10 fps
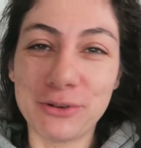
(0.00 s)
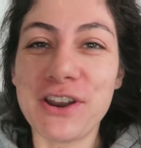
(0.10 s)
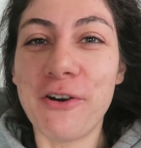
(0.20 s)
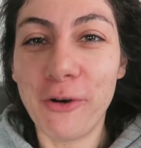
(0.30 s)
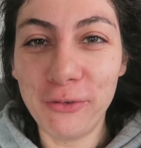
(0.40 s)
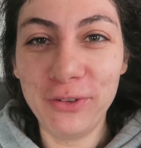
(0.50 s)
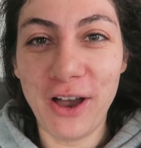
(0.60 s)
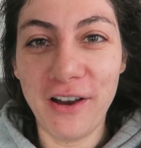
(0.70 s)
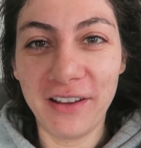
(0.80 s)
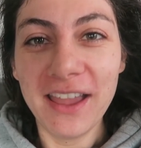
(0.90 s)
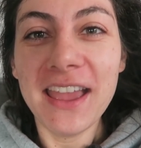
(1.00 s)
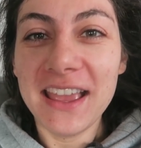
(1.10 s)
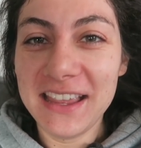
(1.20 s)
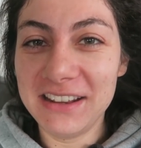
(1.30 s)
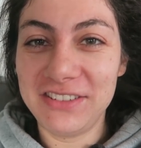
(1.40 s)
through the whole vlog
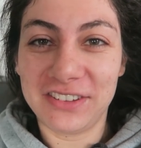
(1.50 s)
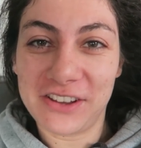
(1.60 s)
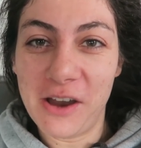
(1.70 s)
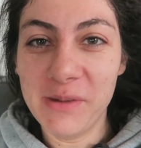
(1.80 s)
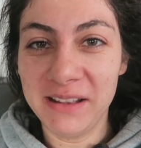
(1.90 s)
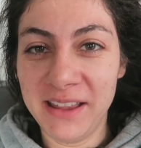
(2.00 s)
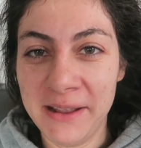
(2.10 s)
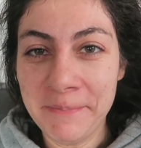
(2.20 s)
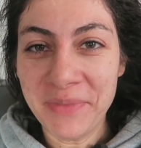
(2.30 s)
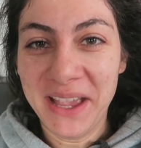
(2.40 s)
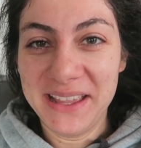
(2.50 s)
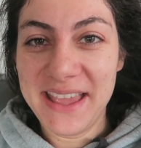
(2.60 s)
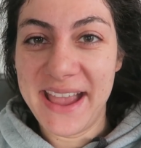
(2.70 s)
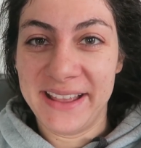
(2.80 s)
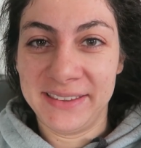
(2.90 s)
he's just commenting
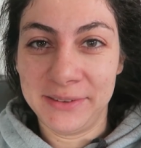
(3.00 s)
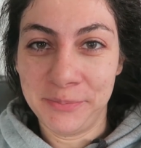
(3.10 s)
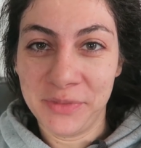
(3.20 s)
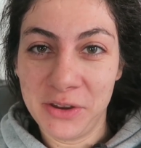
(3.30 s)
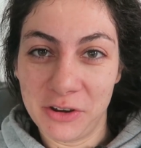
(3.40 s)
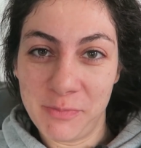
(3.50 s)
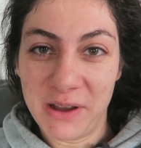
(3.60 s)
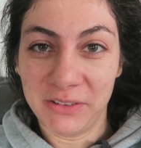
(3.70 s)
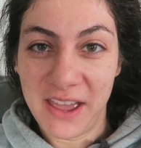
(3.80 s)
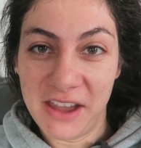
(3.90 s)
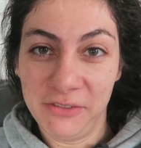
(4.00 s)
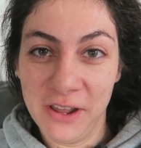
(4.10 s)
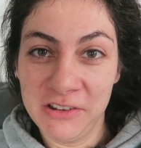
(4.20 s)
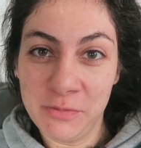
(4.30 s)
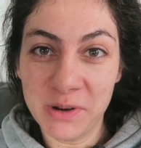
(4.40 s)
yes you're about to have
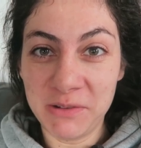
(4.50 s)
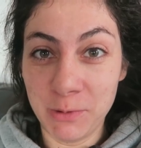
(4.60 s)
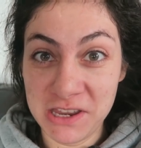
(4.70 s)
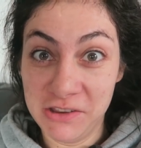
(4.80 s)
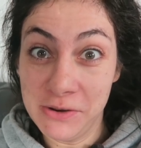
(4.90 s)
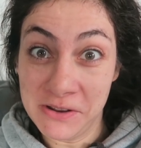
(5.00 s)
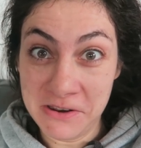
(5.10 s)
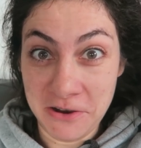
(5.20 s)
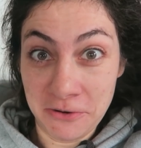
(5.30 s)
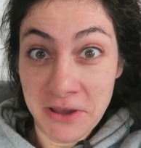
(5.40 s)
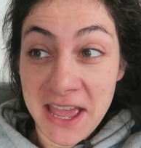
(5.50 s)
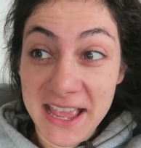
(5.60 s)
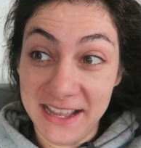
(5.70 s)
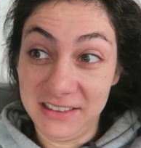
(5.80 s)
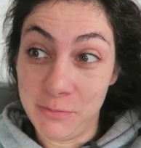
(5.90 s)
lunch, but what you don't know
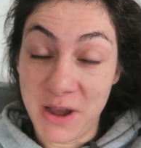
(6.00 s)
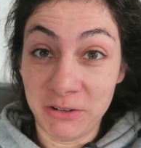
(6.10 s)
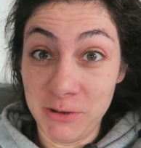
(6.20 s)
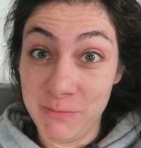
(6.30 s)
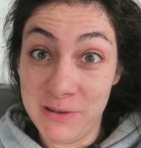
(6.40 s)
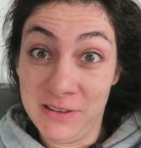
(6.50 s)
is about to